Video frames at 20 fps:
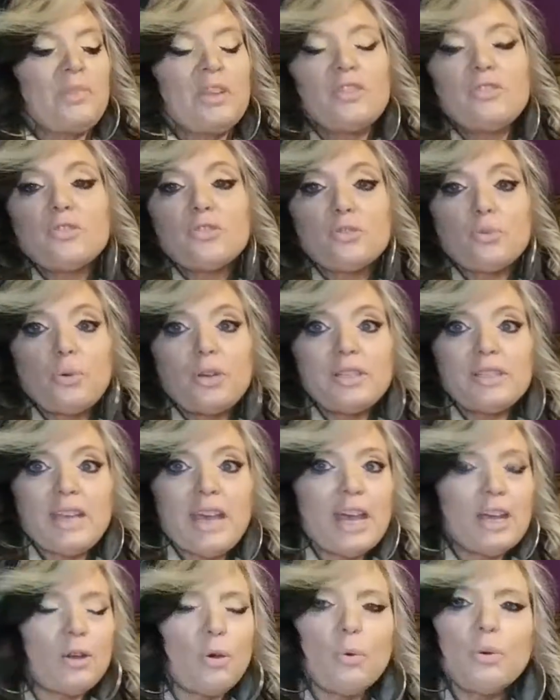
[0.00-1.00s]
there's always
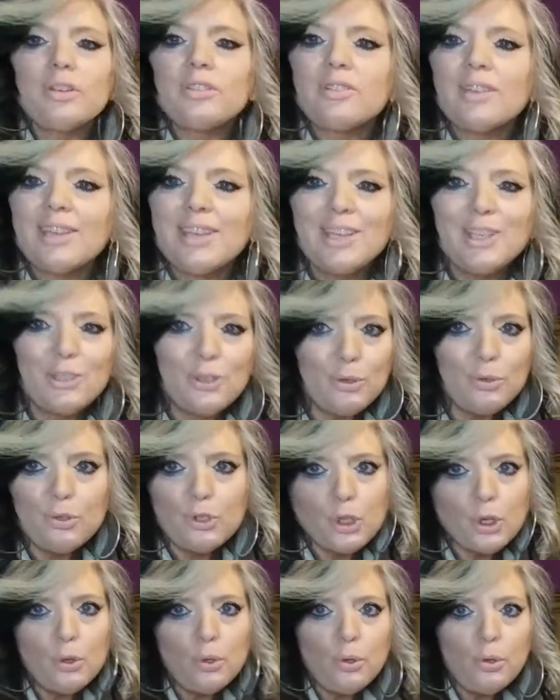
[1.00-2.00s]
that. Always look at
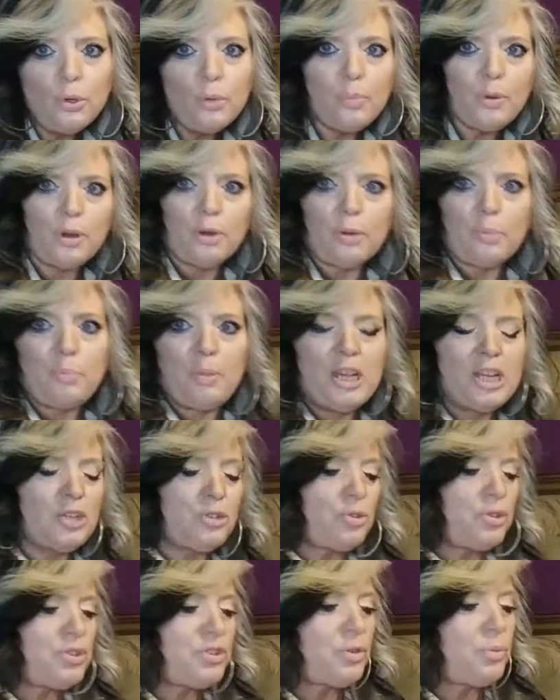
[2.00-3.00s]
YouTube or
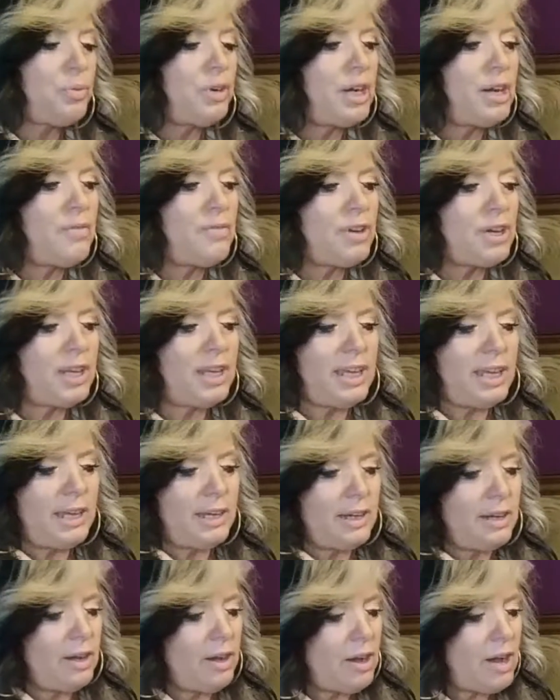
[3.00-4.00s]
Pinterest or whatever to
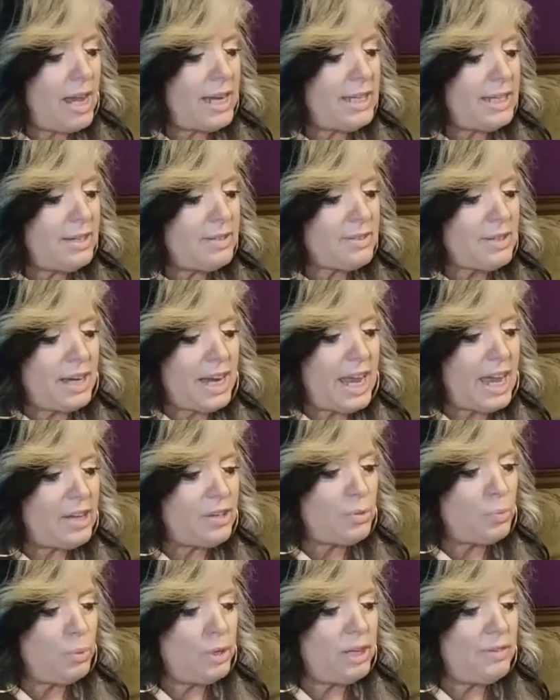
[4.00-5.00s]
get ideas on how
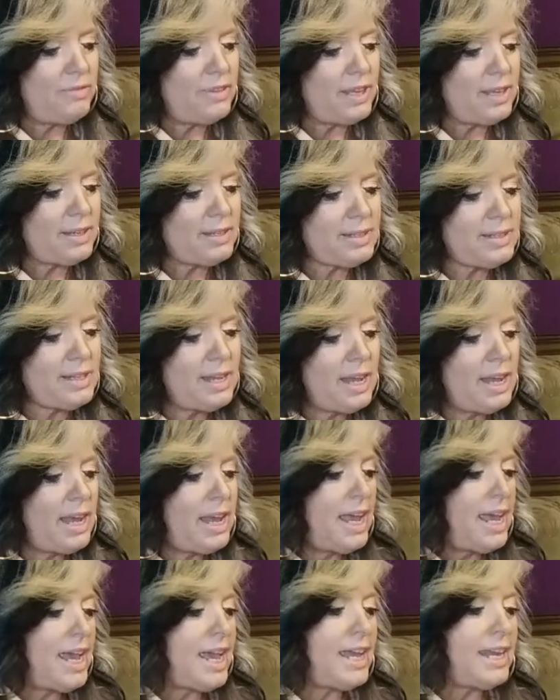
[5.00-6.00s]
to weave this.
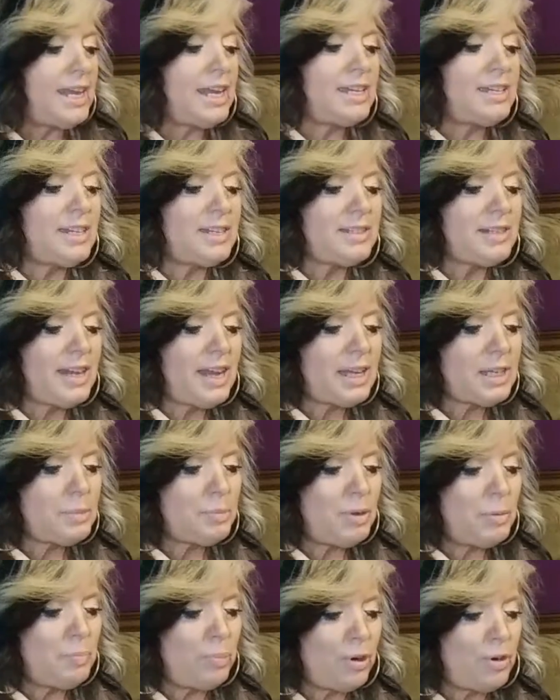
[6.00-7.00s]
And it doesn't have to
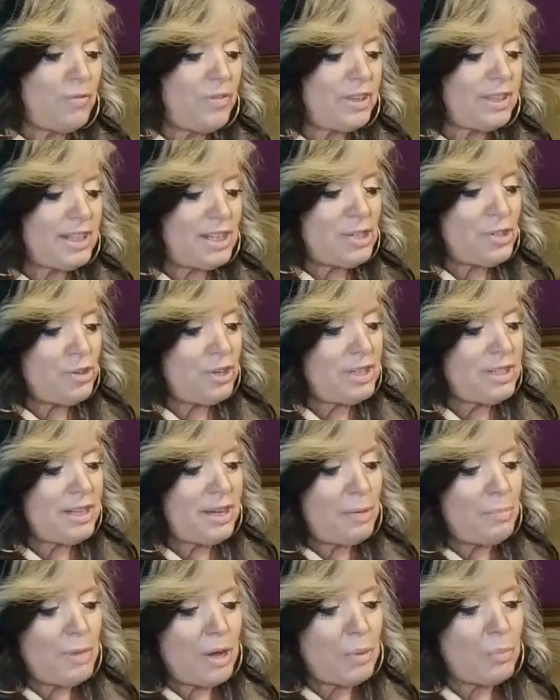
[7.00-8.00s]
be perfect. As you can
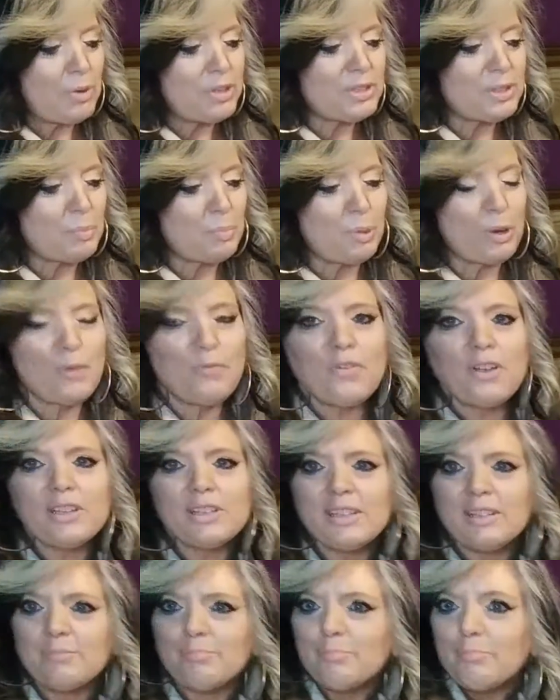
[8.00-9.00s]
tell, mine wasn't
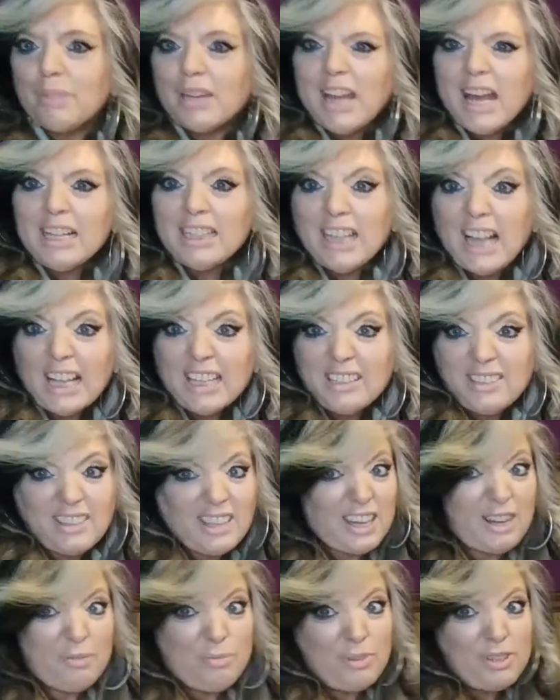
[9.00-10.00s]
perfect, but I liked that it